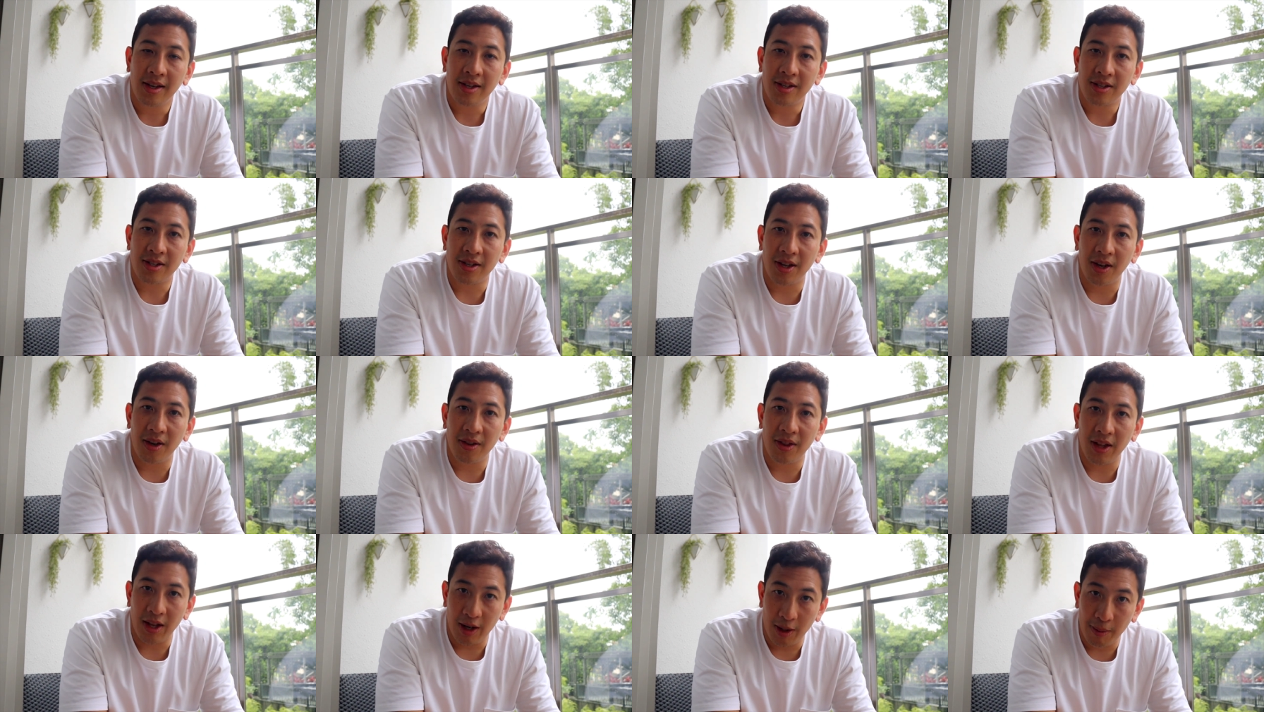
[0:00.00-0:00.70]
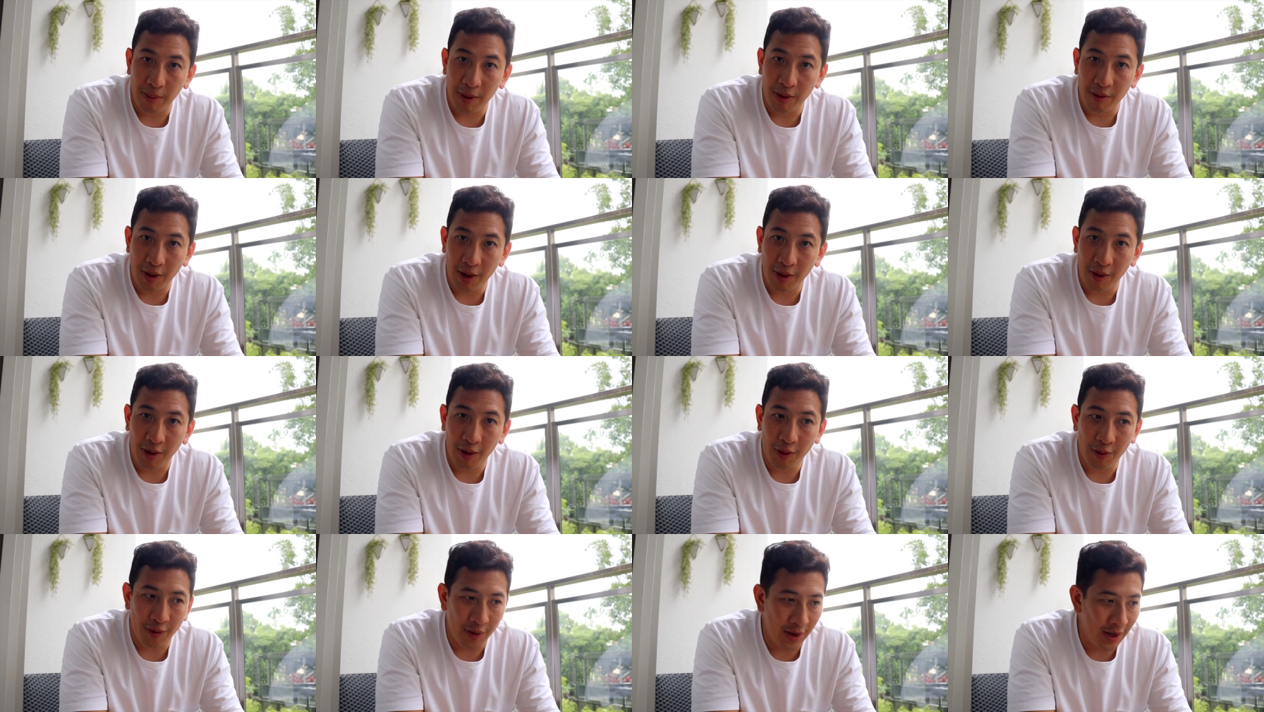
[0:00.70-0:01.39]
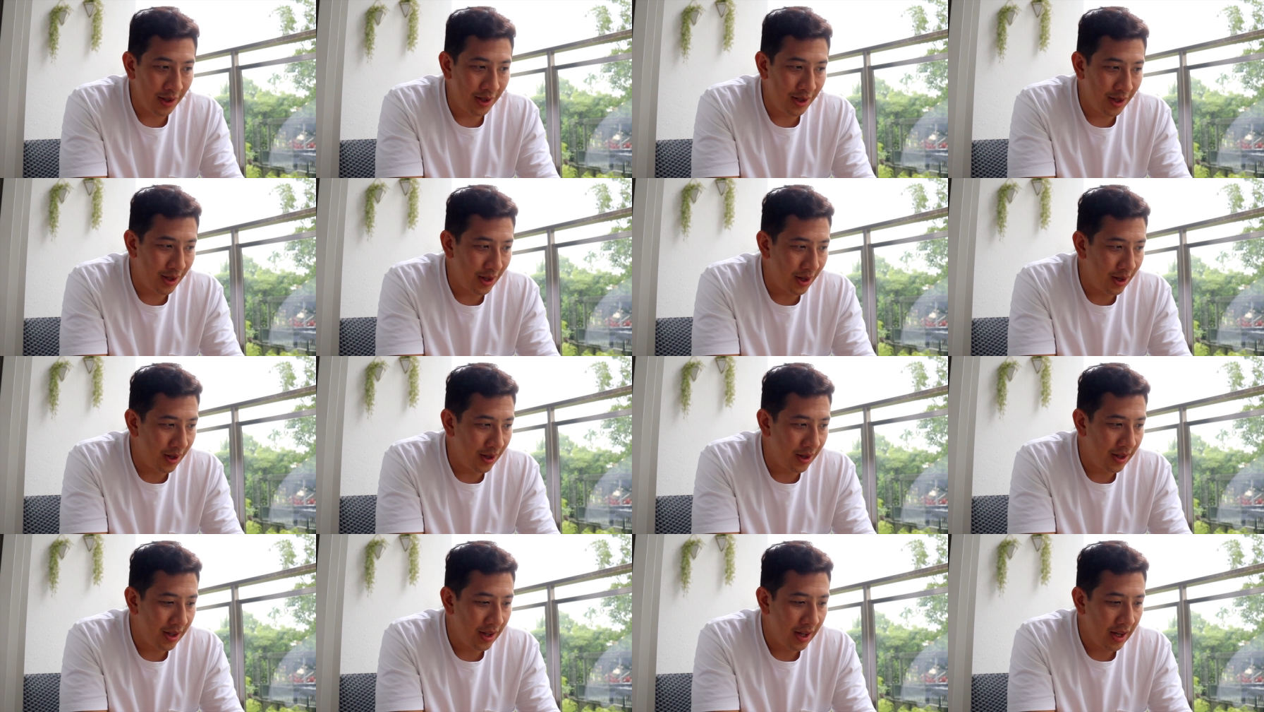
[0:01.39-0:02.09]
So that'll be really, really fun
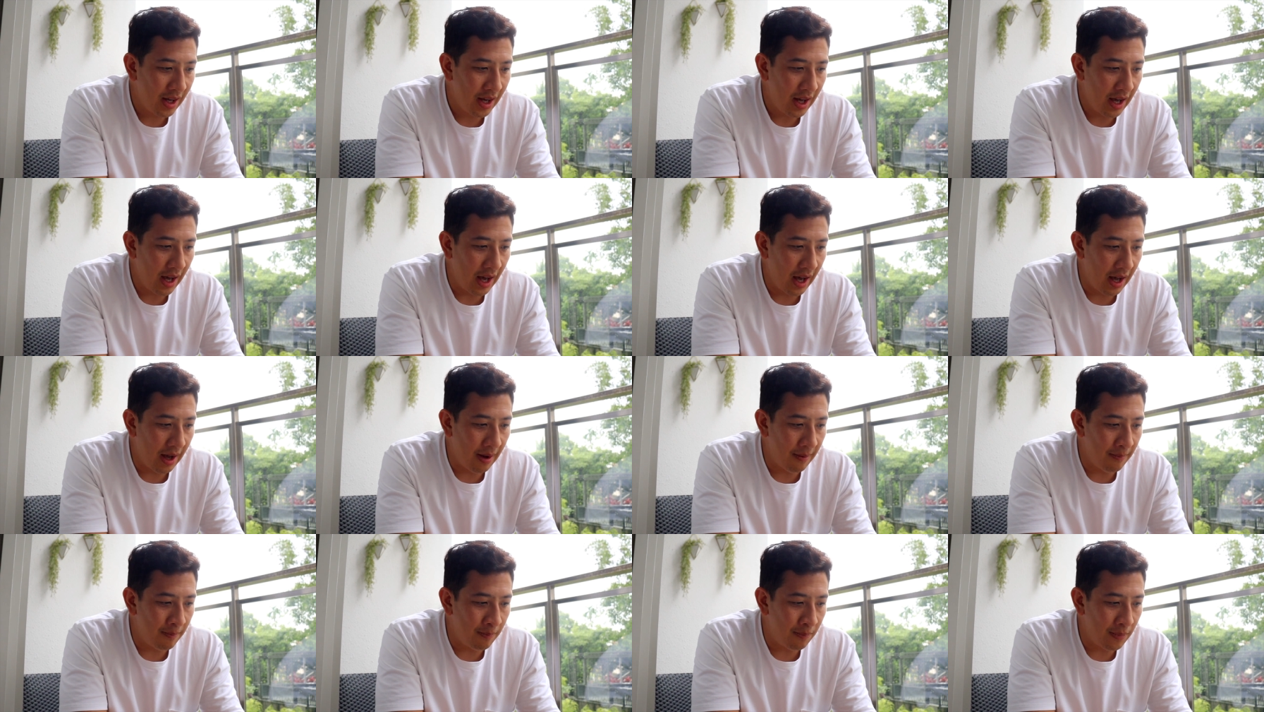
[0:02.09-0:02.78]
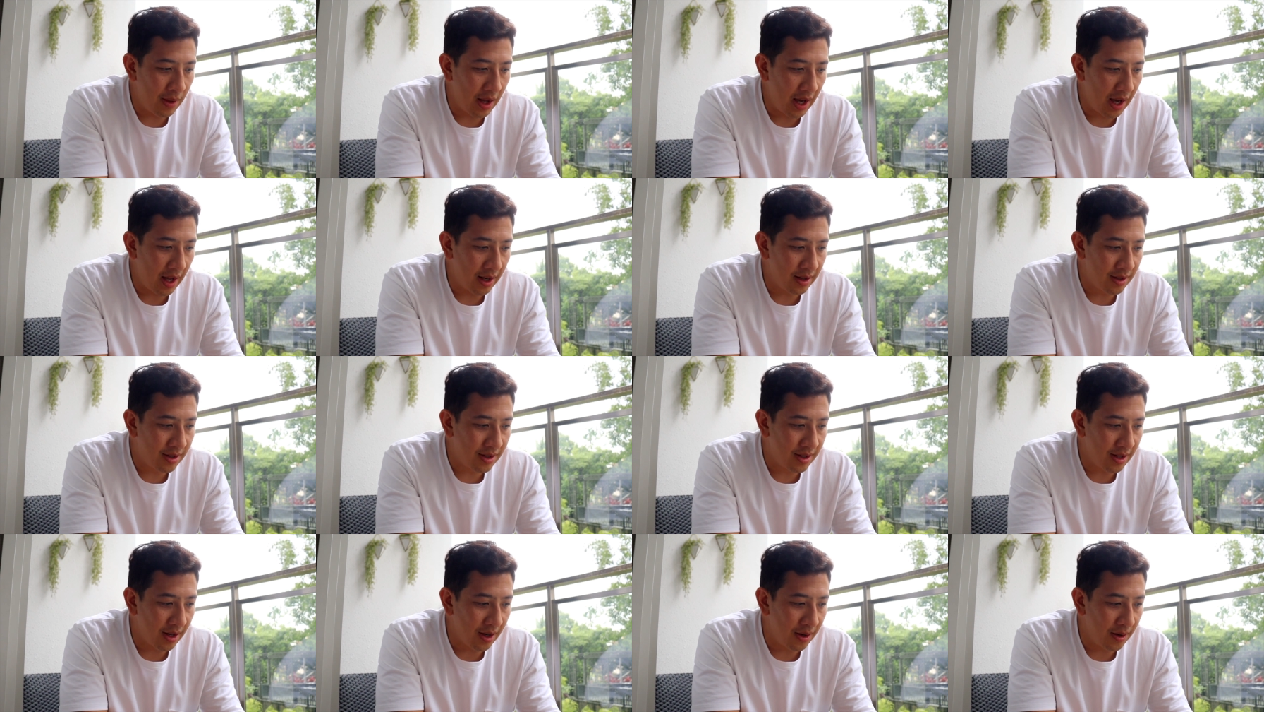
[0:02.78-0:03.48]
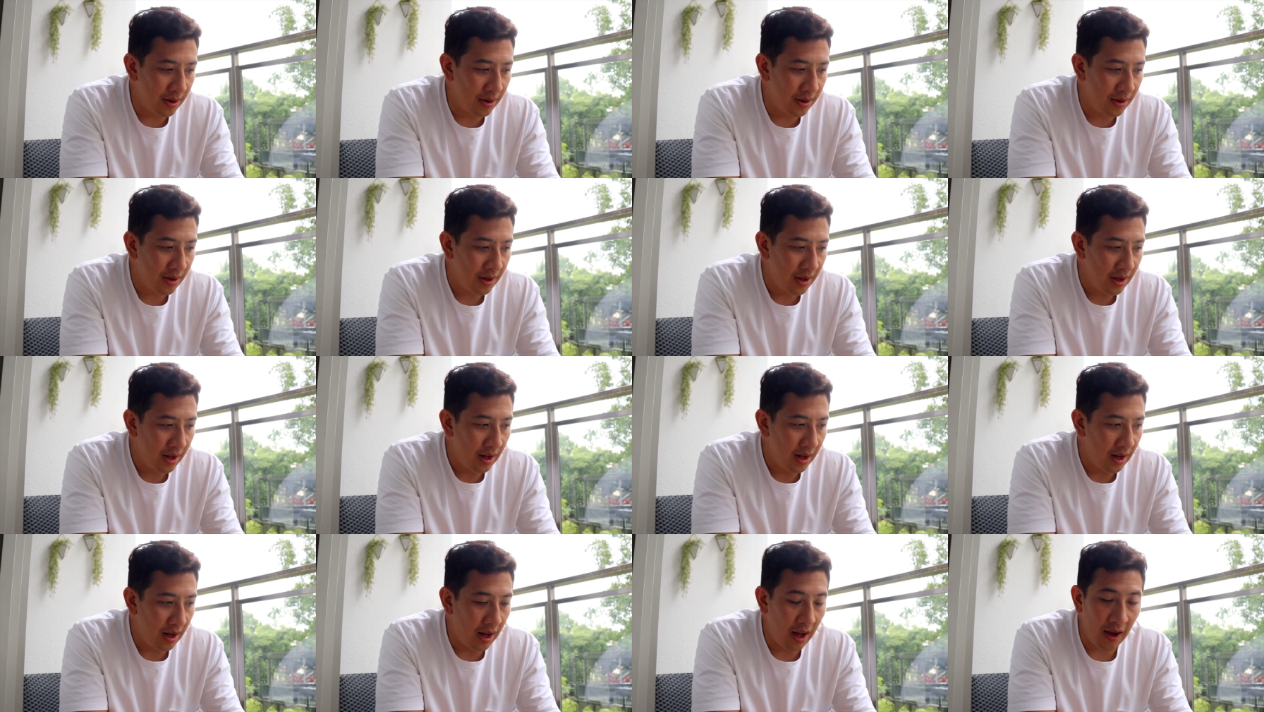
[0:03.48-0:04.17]
too. Um, and so
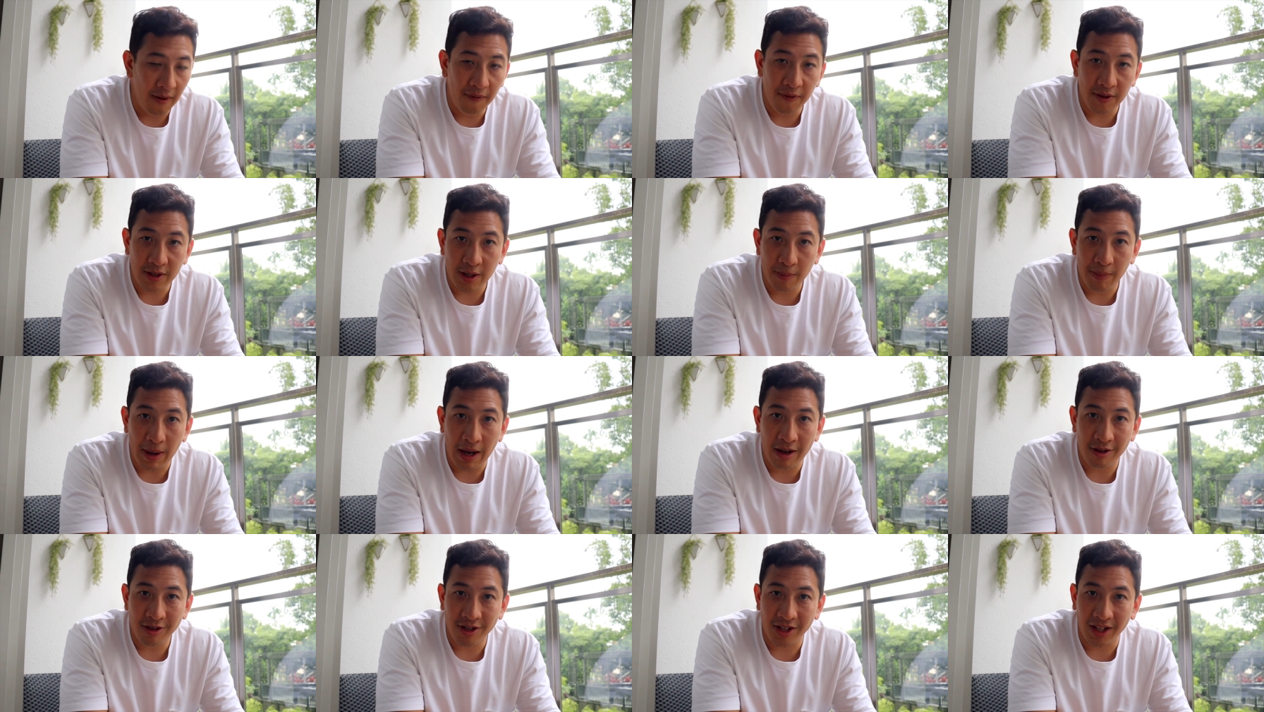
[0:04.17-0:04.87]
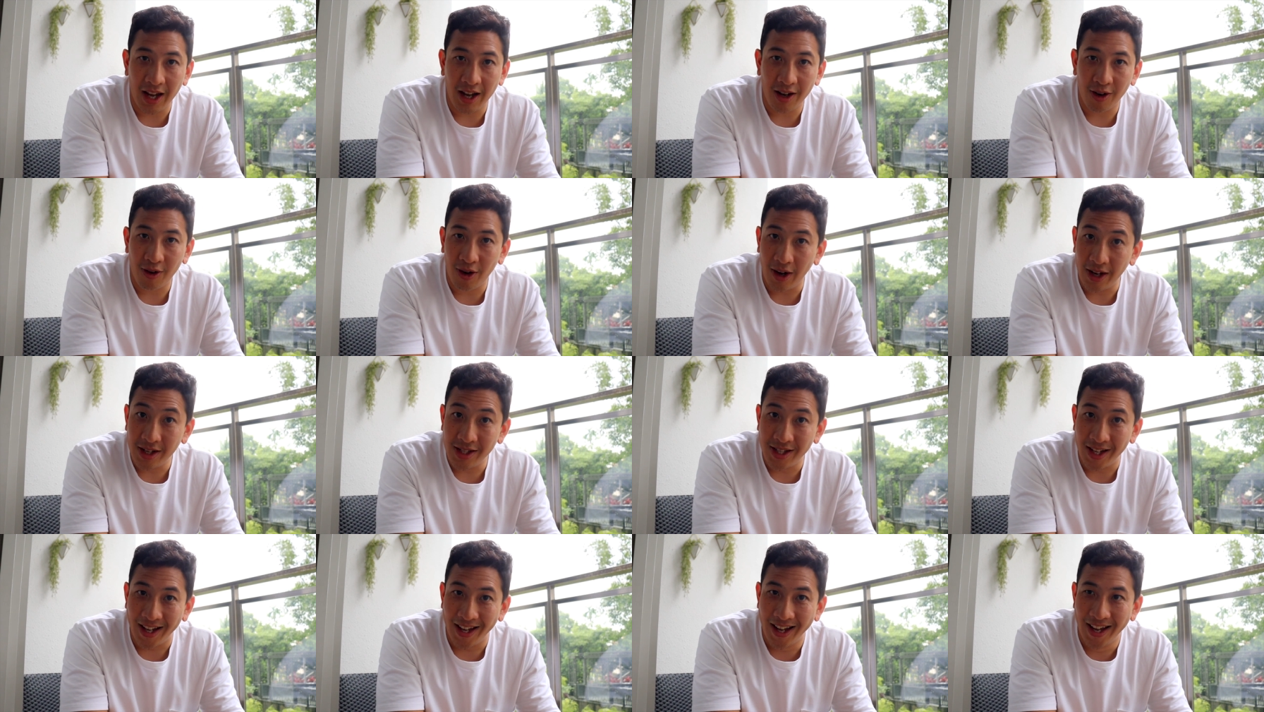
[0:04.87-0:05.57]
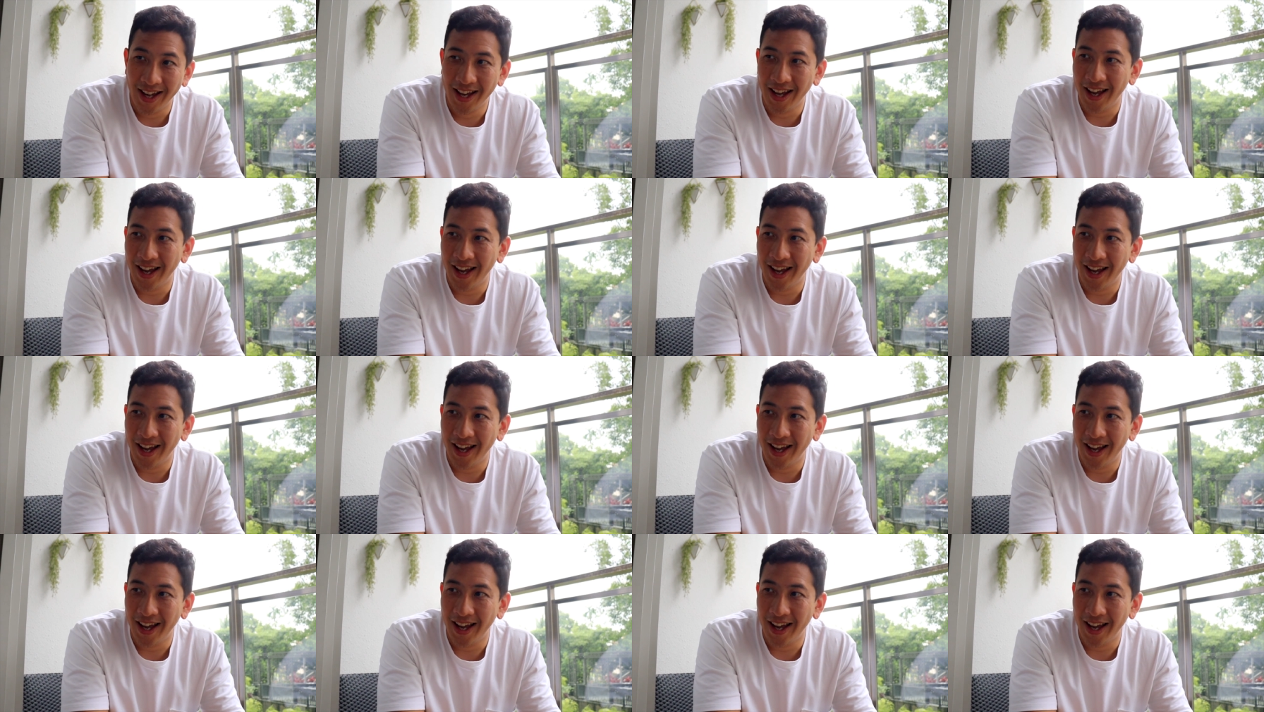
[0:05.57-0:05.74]
life is about to get crazy.